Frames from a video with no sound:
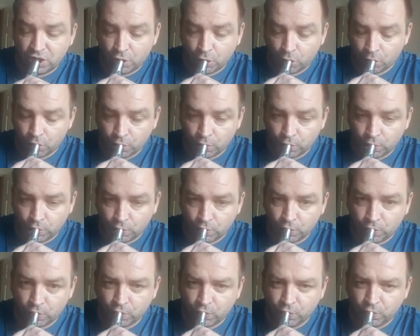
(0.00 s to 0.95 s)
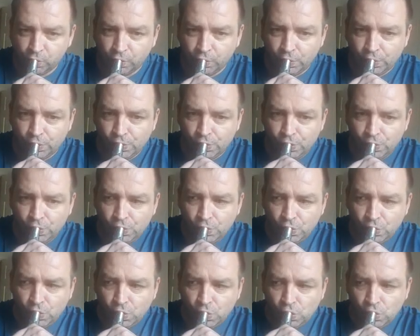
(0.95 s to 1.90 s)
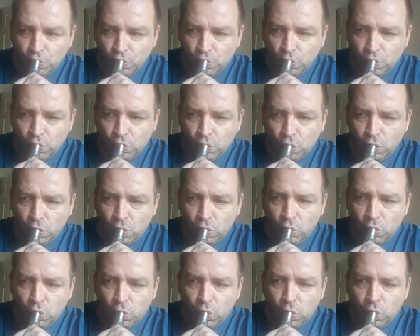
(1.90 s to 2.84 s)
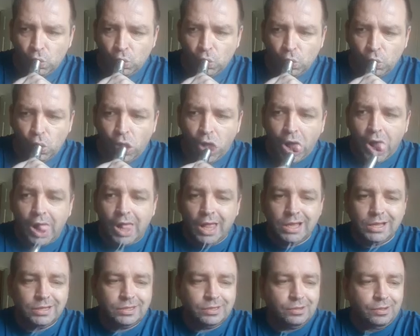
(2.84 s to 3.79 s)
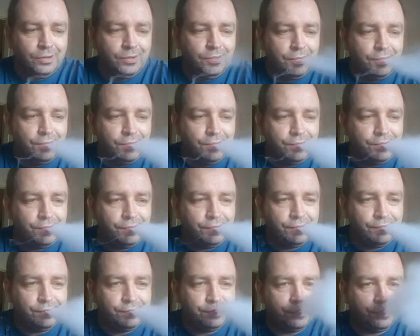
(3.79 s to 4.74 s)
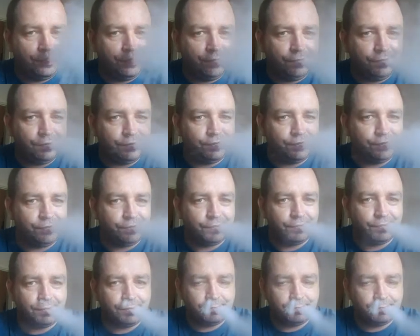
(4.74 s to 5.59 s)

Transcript: [no speech]